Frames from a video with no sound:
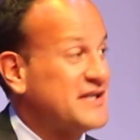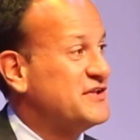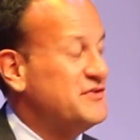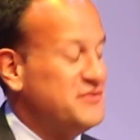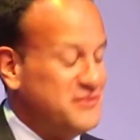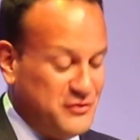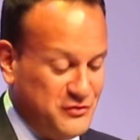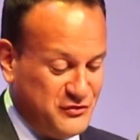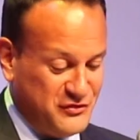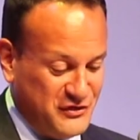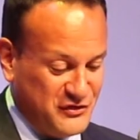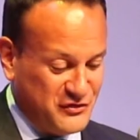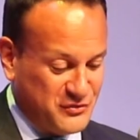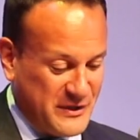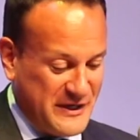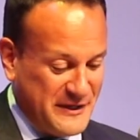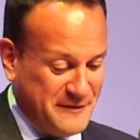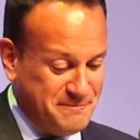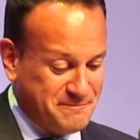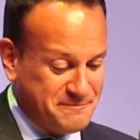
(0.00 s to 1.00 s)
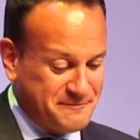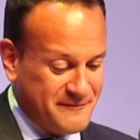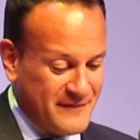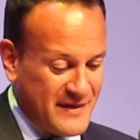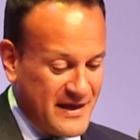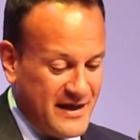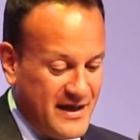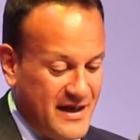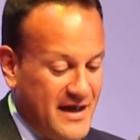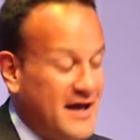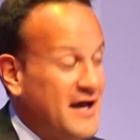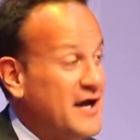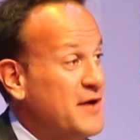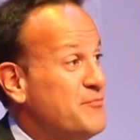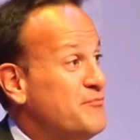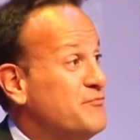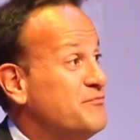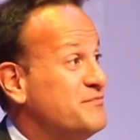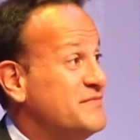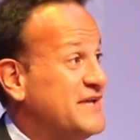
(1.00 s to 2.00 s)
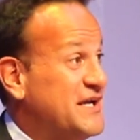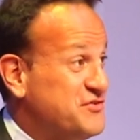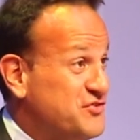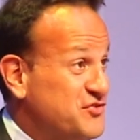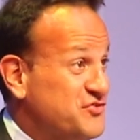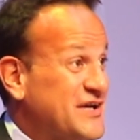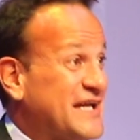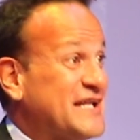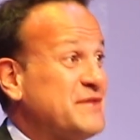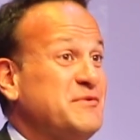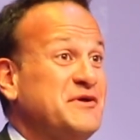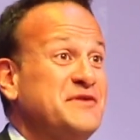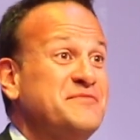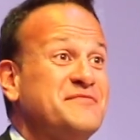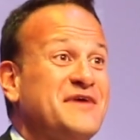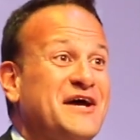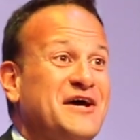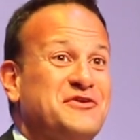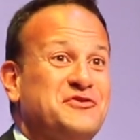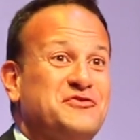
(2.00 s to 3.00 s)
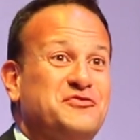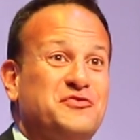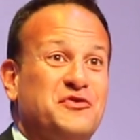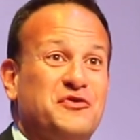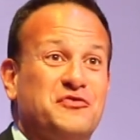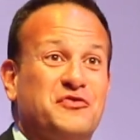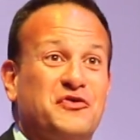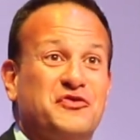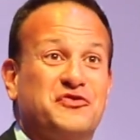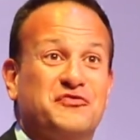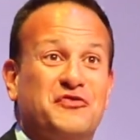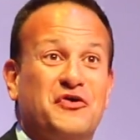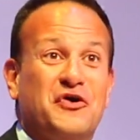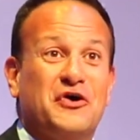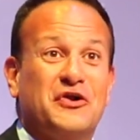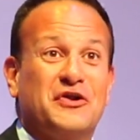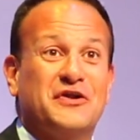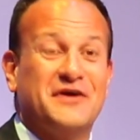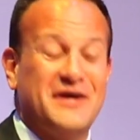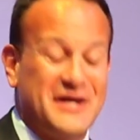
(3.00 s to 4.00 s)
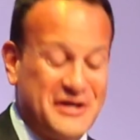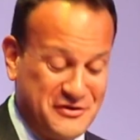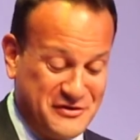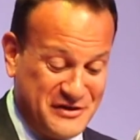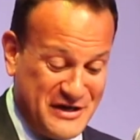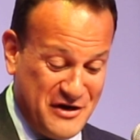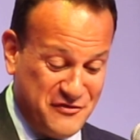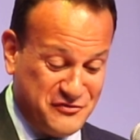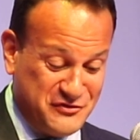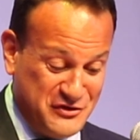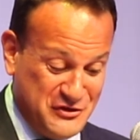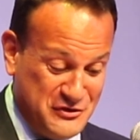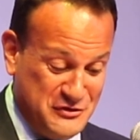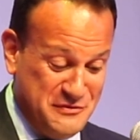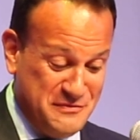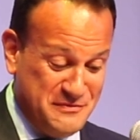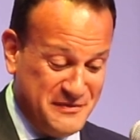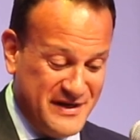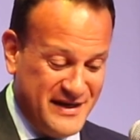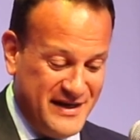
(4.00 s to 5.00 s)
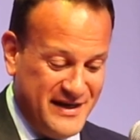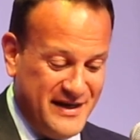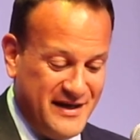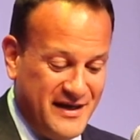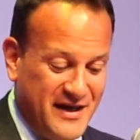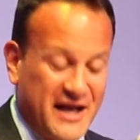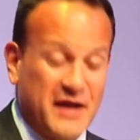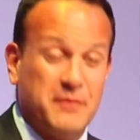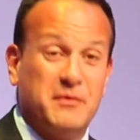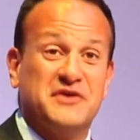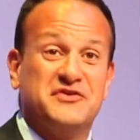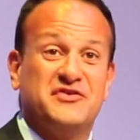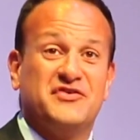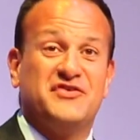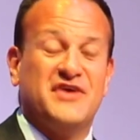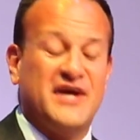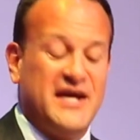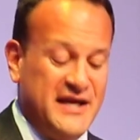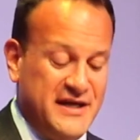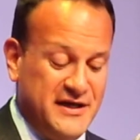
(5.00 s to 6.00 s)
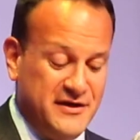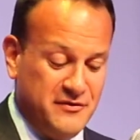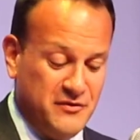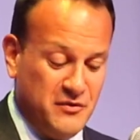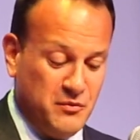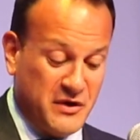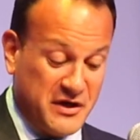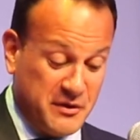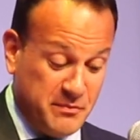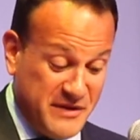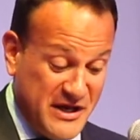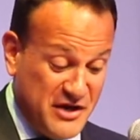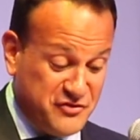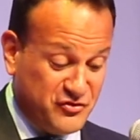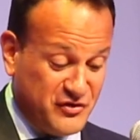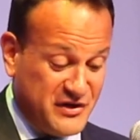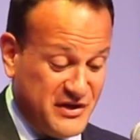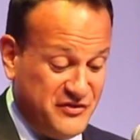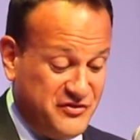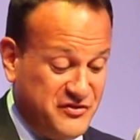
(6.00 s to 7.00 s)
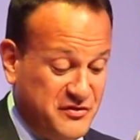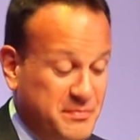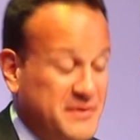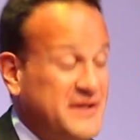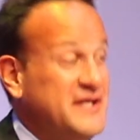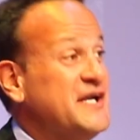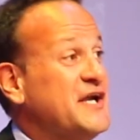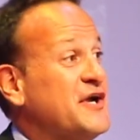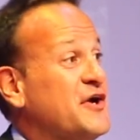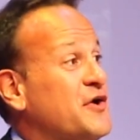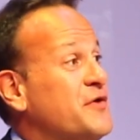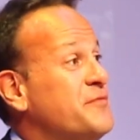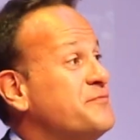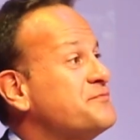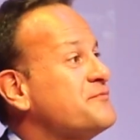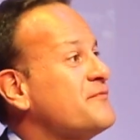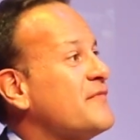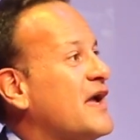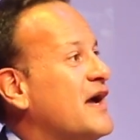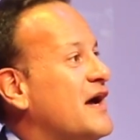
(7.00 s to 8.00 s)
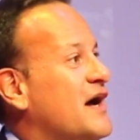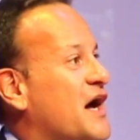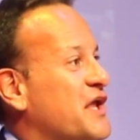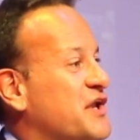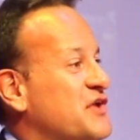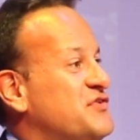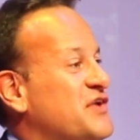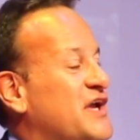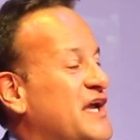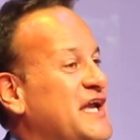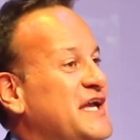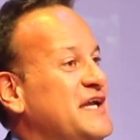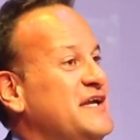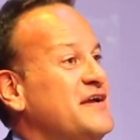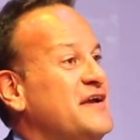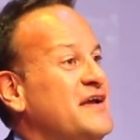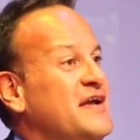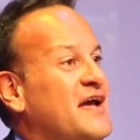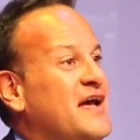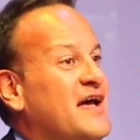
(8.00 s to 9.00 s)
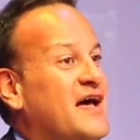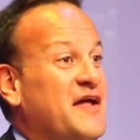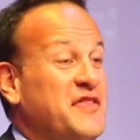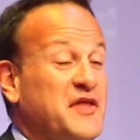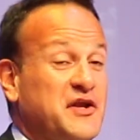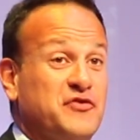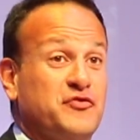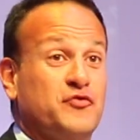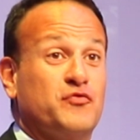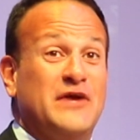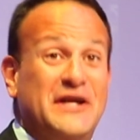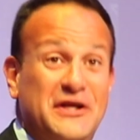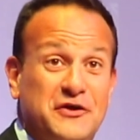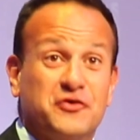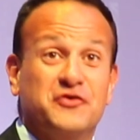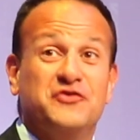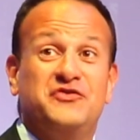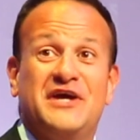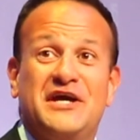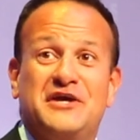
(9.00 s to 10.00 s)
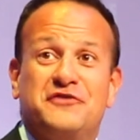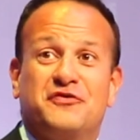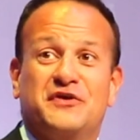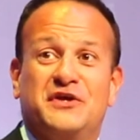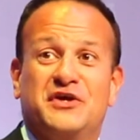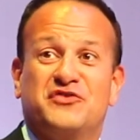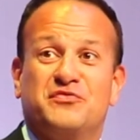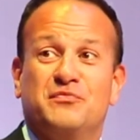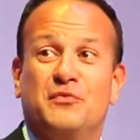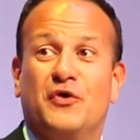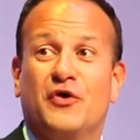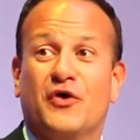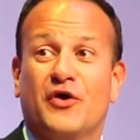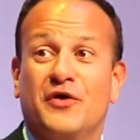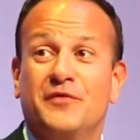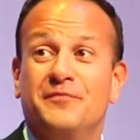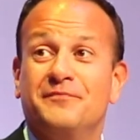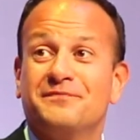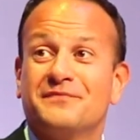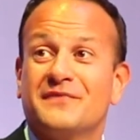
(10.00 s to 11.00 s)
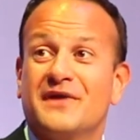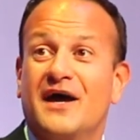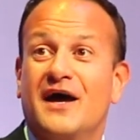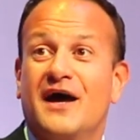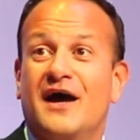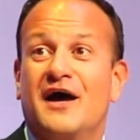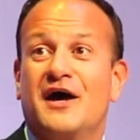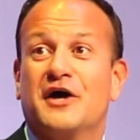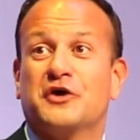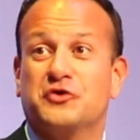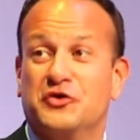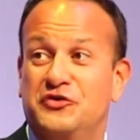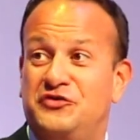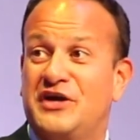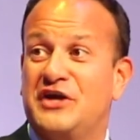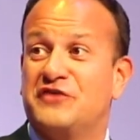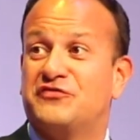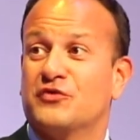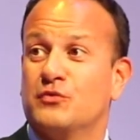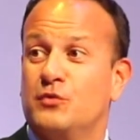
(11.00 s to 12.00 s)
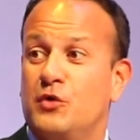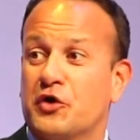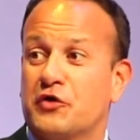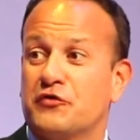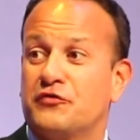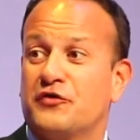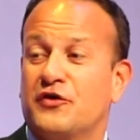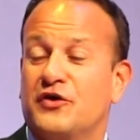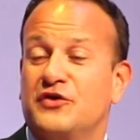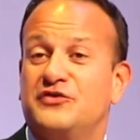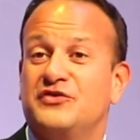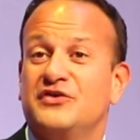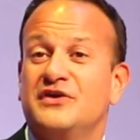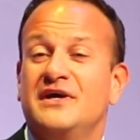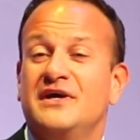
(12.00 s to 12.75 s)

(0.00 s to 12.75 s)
can do so as well. Ladies and gentlemen, and first of all, good afternoon. And I want to say what a pleasure it is to be here on a day that is a really good day for Lismore, a good day for Waterford,